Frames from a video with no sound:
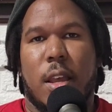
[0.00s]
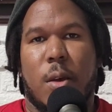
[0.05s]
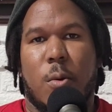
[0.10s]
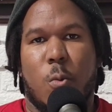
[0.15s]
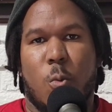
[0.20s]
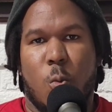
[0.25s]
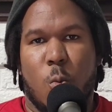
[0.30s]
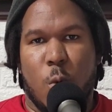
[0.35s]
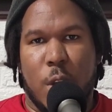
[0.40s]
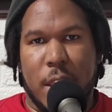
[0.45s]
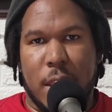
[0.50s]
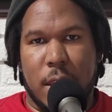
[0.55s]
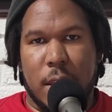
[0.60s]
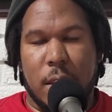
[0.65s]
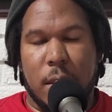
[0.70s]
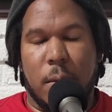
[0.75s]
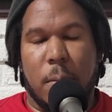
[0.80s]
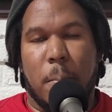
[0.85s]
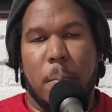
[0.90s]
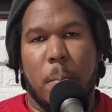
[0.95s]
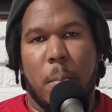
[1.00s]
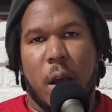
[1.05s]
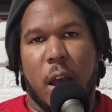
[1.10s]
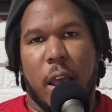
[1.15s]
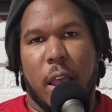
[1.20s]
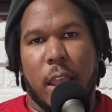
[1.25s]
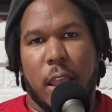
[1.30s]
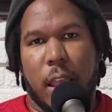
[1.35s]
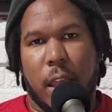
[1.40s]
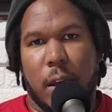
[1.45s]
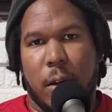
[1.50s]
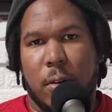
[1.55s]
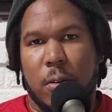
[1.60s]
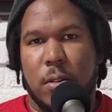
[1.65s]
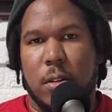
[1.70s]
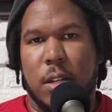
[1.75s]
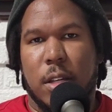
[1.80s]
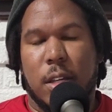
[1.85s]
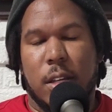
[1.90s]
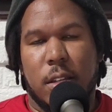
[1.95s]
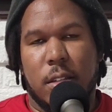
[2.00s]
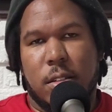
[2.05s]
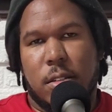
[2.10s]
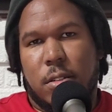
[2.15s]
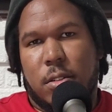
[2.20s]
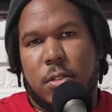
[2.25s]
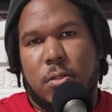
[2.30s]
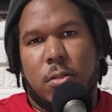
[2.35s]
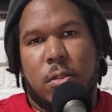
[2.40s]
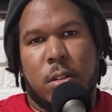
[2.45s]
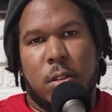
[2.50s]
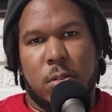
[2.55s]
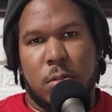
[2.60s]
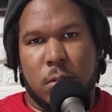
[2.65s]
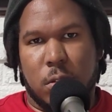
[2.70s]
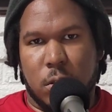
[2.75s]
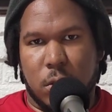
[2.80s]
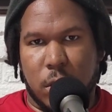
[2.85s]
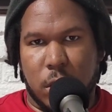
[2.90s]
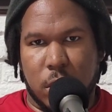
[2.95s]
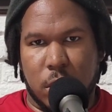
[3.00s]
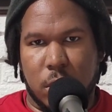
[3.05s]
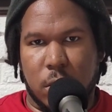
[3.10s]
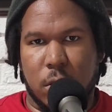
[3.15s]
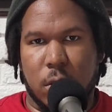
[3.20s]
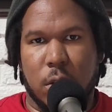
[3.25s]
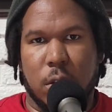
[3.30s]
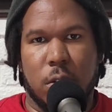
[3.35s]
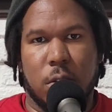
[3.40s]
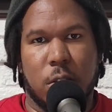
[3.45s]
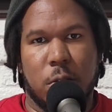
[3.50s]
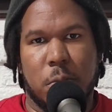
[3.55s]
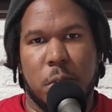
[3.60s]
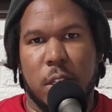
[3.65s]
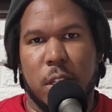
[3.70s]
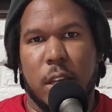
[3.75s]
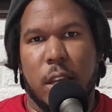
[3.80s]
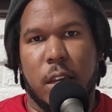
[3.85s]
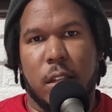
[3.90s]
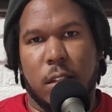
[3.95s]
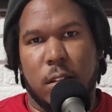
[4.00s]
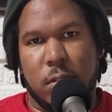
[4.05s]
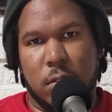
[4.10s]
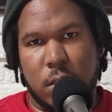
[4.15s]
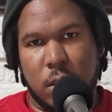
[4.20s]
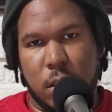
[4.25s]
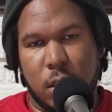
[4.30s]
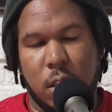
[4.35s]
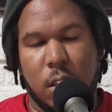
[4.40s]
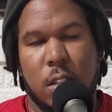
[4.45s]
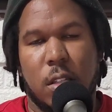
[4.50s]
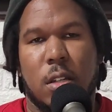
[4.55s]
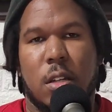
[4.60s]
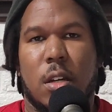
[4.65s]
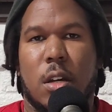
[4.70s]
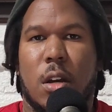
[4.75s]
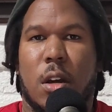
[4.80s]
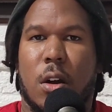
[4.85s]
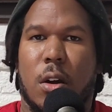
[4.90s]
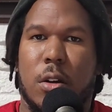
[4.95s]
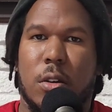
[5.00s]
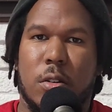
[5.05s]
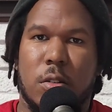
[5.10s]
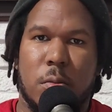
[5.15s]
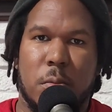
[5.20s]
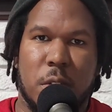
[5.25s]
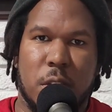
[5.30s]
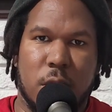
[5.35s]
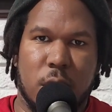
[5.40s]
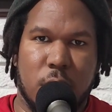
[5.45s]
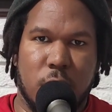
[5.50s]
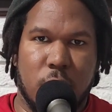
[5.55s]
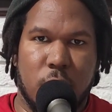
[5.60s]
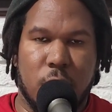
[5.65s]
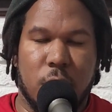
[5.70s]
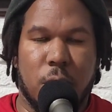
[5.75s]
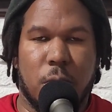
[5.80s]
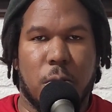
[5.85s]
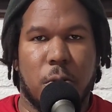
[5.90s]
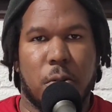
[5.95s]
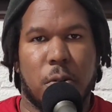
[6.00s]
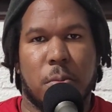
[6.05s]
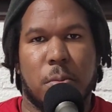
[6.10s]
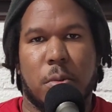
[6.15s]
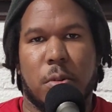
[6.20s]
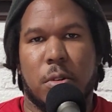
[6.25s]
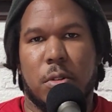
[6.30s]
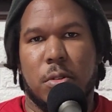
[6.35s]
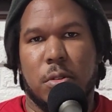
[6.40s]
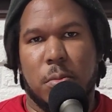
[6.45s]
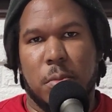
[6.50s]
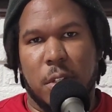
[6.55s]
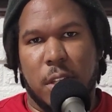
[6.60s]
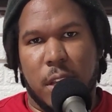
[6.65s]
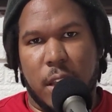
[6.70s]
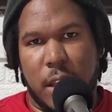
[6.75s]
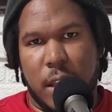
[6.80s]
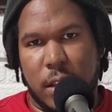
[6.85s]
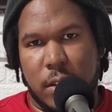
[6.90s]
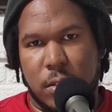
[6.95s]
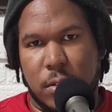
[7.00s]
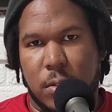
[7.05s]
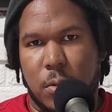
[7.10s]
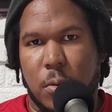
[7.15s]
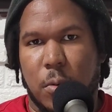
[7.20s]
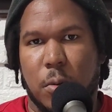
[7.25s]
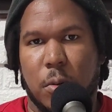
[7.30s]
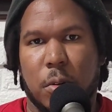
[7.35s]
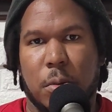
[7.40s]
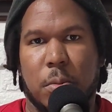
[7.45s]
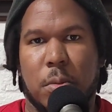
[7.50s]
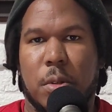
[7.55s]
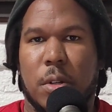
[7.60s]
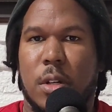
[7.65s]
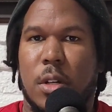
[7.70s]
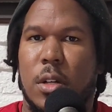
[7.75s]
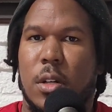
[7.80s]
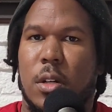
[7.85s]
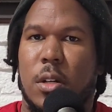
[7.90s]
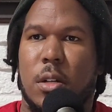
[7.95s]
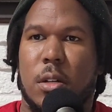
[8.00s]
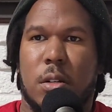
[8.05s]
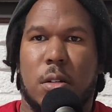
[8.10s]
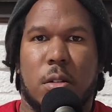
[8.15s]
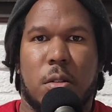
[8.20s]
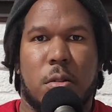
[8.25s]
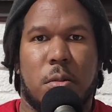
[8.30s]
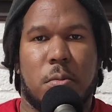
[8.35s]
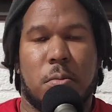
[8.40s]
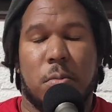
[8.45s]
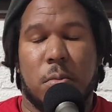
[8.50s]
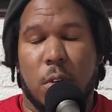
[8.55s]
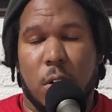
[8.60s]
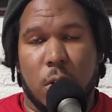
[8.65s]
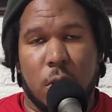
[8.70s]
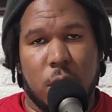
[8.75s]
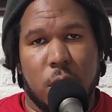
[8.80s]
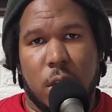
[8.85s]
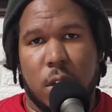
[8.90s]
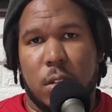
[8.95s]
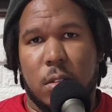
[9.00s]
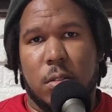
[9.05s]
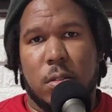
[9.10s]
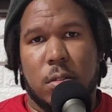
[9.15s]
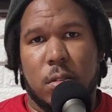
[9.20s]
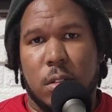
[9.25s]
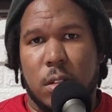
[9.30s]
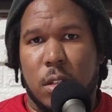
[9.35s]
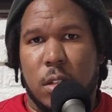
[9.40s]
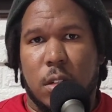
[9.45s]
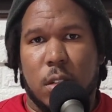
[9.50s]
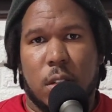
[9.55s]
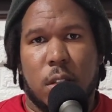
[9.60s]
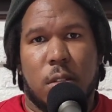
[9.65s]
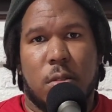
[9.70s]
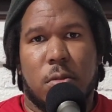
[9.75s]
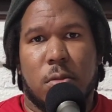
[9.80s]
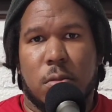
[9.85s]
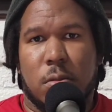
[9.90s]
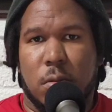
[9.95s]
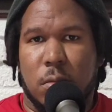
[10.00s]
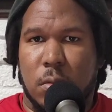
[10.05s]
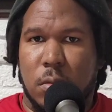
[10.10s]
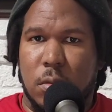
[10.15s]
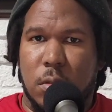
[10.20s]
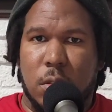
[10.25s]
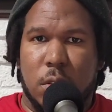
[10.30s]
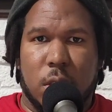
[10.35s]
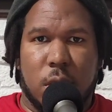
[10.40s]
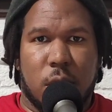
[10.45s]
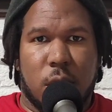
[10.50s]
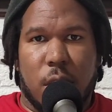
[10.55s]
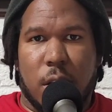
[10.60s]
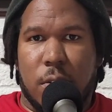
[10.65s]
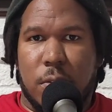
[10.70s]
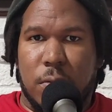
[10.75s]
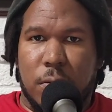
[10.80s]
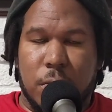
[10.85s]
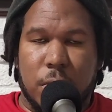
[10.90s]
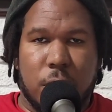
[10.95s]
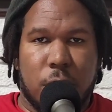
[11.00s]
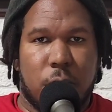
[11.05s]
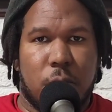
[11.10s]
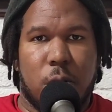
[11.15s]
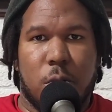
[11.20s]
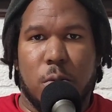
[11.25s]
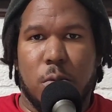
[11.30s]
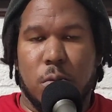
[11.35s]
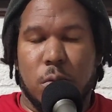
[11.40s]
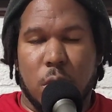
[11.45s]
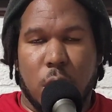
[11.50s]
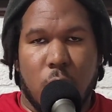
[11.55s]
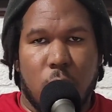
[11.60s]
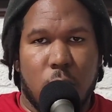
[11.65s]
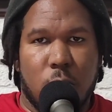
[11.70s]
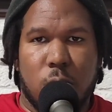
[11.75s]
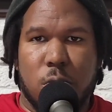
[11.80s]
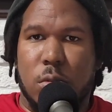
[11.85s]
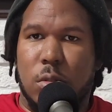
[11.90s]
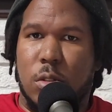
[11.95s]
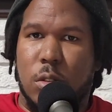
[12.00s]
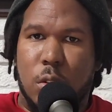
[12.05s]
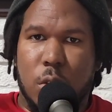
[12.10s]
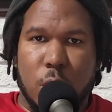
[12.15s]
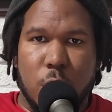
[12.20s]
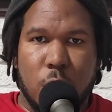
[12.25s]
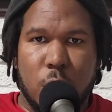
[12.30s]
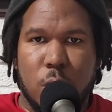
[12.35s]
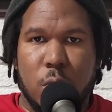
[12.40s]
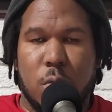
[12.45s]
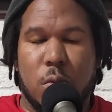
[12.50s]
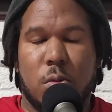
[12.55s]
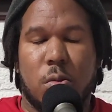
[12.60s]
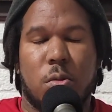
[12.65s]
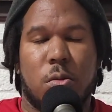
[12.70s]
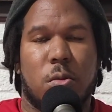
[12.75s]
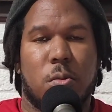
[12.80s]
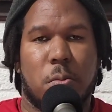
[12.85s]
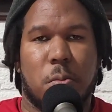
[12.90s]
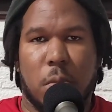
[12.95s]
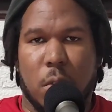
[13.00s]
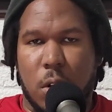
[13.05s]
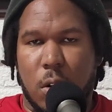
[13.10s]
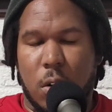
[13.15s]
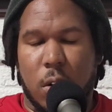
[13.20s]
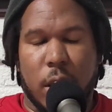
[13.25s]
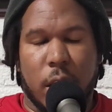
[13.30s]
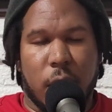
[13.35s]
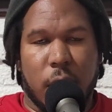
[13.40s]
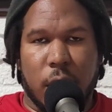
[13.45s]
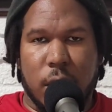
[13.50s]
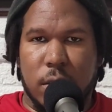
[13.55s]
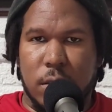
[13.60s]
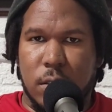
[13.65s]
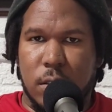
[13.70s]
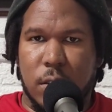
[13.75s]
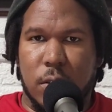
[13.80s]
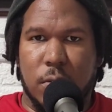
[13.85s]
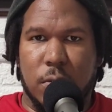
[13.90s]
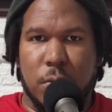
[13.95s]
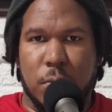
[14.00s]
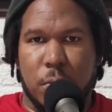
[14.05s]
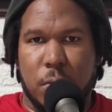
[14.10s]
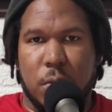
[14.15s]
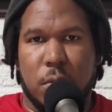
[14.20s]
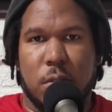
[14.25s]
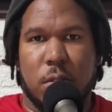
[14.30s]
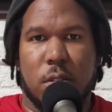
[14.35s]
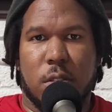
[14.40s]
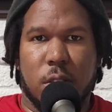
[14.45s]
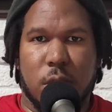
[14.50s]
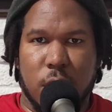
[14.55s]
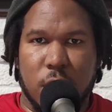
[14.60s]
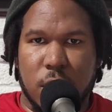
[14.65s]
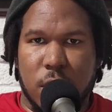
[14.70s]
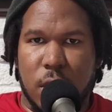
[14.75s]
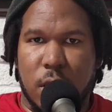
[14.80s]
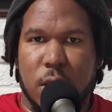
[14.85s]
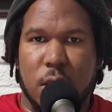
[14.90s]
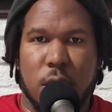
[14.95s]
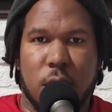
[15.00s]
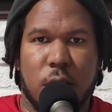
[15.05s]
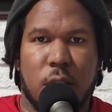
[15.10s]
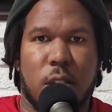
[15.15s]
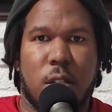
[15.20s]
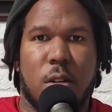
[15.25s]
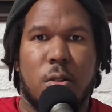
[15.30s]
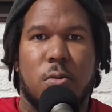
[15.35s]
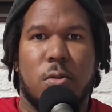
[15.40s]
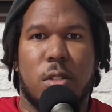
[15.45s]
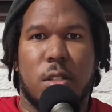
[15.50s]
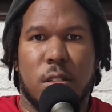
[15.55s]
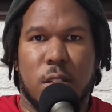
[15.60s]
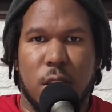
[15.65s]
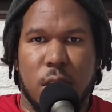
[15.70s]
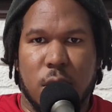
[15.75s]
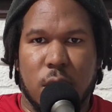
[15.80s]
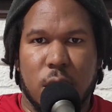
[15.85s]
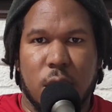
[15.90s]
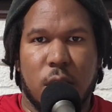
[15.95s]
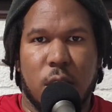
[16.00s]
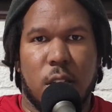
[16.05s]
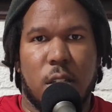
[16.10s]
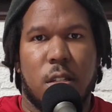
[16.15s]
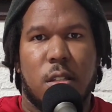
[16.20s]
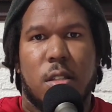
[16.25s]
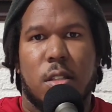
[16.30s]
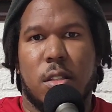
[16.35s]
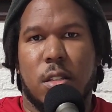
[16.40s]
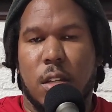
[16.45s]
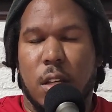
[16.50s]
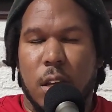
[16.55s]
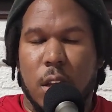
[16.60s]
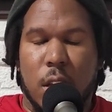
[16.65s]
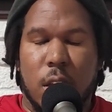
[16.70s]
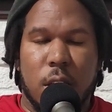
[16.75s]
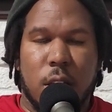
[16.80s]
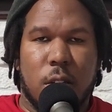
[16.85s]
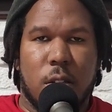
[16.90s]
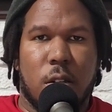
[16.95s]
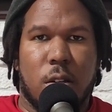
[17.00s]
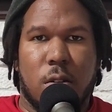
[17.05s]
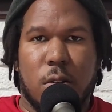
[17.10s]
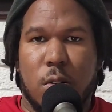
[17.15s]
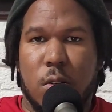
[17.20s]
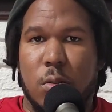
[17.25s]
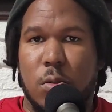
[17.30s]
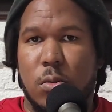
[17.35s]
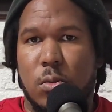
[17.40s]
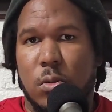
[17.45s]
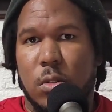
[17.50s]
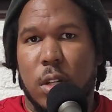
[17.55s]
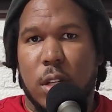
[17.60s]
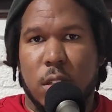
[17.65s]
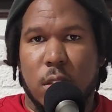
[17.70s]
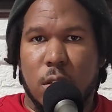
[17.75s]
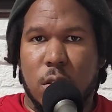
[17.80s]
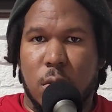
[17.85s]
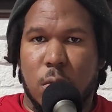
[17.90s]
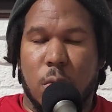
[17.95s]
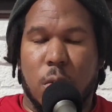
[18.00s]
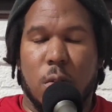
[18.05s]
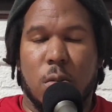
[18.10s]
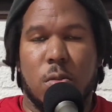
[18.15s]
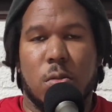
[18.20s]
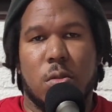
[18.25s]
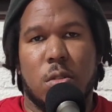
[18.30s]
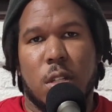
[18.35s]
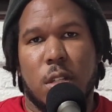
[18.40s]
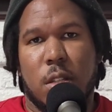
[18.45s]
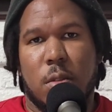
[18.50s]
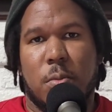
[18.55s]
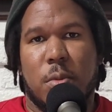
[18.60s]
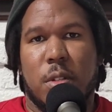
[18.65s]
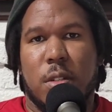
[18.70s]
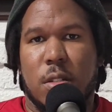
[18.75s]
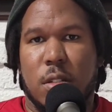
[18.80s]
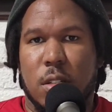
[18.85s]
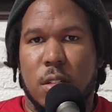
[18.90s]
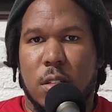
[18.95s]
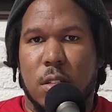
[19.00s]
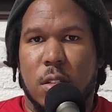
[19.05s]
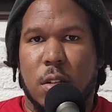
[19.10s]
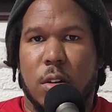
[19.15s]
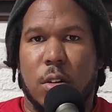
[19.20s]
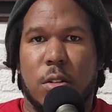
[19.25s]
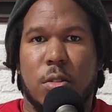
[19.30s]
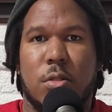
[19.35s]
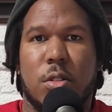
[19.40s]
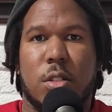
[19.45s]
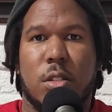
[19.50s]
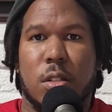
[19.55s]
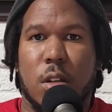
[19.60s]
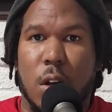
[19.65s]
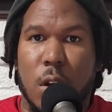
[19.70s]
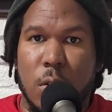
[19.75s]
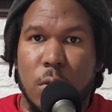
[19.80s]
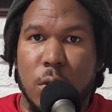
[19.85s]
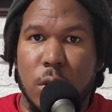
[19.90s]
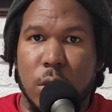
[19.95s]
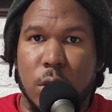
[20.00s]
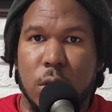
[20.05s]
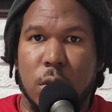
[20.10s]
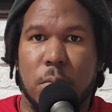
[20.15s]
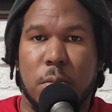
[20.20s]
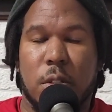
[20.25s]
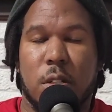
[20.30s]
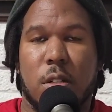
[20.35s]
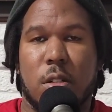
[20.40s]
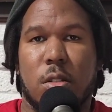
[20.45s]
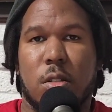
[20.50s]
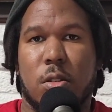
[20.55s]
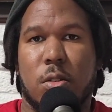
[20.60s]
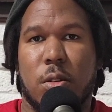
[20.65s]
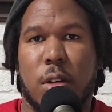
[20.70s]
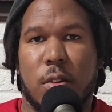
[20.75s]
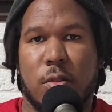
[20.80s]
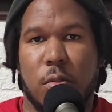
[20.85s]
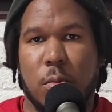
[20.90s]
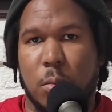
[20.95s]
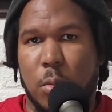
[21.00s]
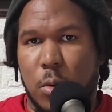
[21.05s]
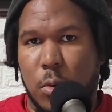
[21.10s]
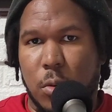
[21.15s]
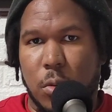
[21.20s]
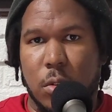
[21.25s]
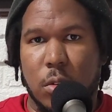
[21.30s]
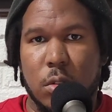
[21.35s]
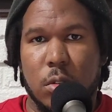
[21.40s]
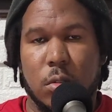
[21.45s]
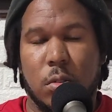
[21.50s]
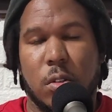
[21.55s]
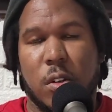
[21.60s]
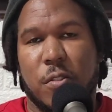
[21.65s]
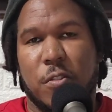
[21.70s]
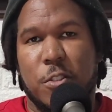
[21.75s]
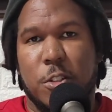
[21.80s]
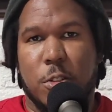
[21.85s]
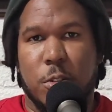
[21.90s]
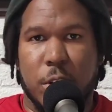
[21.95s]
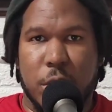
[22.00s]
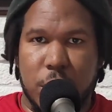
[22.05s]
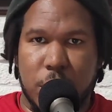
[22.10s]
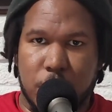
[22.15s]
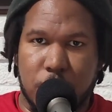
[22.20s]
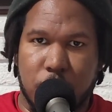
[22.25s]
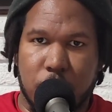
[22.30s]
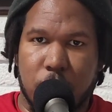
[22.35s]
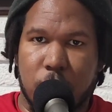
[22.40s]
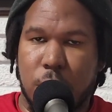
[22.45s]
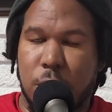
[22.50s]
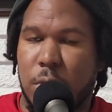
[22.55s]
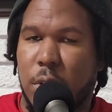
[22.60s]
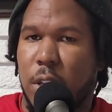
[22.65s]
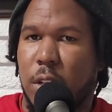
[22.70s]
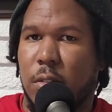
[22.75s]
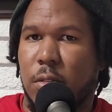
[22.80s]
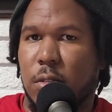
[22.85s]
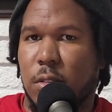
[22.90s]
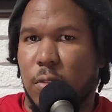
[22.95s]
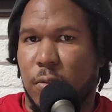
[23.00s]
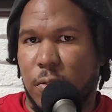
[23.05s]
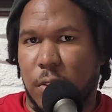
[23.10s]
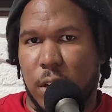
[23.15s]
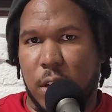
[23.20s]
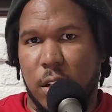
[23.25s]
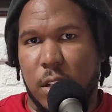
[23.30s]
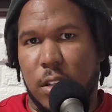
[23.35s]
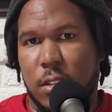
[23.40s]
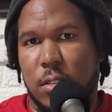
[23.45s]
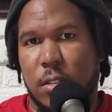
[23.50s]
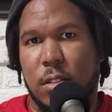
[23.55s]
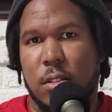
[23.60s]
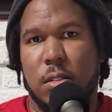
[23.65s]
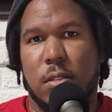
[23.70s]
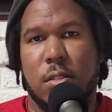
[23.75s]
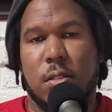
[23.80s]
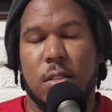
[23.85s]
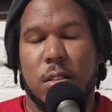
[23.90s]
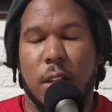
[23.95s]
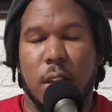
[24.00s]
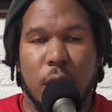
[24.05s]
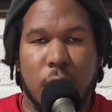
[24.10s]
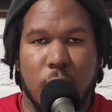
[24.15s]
when, by, how? It's your legal structure. Are you going to be a LLC? Are you going to be a C Corp? Or are you going to be a S Corp? All the other legal stuff, who owns who, all that kind of stuff. Was this entity own this entity? And who does the roles in the business? Are you just an owner, but do you have a board? Do you have a treasurer who handles the finances?